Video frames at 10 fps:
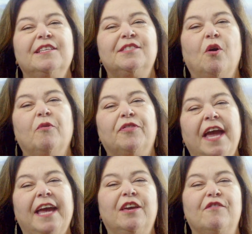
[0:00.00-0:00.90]
So
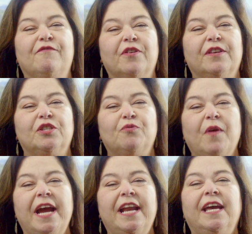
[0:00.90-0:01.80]
thank you for the
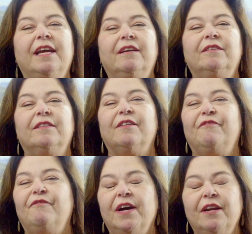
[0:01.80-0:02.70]
training, the
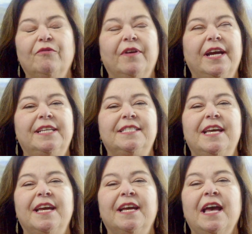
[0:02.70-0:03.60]

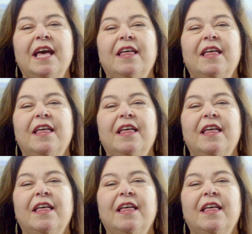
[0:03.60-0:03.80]
fundraising,